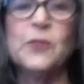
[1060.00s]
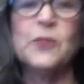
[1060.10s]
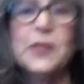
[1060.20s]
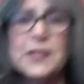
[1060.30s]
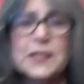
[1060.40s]
for
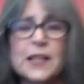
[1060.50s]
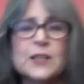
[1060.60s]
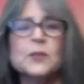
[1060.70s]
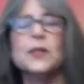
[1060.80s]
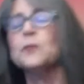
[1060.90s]
this
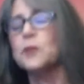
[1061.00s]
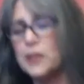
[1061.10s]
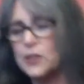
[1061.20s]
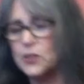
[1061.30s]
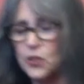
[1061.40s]
next one, we're
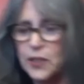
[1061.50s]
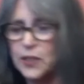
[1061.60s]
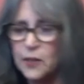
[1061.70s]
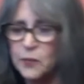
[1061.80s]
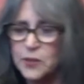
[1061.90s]
going to start
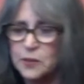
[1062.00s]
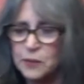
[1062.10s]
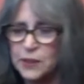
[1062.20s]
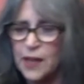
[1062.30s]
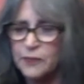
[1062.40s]
out with
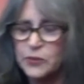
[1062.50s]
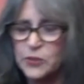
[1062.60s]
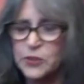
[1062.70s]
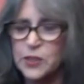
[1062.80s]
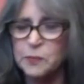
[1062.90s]
some laughter
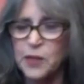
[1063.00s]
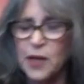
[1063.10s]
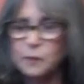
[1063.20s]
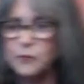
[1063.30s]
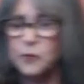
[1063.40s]

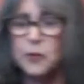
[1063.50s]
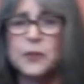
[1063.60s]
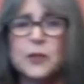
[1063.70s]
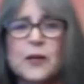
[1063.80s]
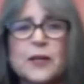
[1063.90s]
sunblock before we
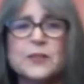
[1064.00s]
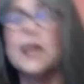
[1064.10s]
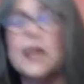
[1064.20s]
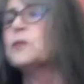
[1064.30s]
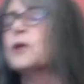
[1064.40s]
go
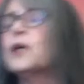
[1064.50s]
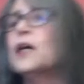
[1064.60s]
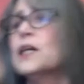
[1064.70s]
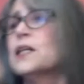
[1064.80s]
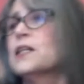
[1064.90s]
outside.
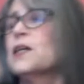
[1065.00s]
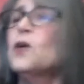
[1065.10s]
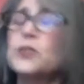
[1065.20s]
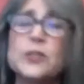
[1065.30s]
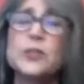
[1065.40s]
The
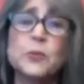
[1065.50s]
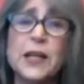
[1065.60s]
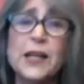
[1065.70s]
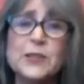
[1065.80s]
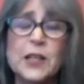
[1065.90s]
ocean's
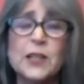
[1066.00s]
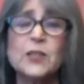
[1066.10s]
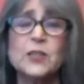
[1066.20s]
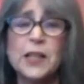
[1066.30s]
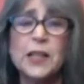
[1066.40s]
right outside
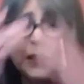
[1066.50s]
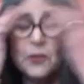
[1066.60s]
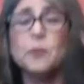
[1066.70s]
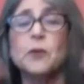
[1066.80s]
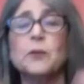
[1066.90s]
our sliding
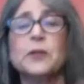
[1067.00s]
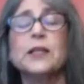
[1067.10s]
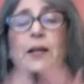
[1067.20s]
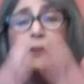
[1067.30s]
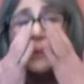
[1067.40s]
door, but we're going
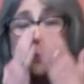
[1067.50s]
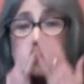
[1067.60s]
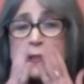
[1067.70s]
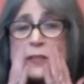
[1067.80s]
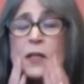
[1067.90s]
to have to do a
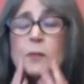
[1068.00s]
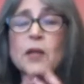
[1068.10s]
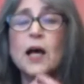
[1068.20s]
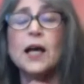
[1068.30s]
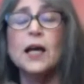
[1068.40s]
little
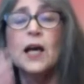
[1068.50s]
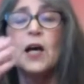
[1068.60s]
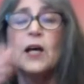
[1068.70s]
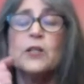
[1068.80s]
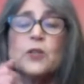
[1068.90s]
sunblock.
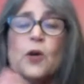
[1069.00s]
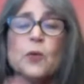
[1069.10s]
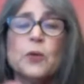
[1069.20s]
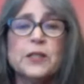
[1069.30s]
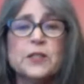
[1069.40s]
So
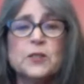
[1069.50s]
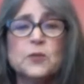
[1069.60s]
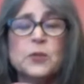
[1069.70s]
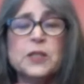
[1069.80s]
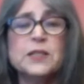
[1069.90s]
we're going to
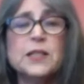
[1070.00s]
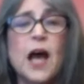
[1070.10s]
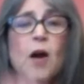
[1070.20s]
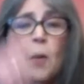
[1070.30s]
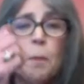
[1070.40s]
squeeze it out.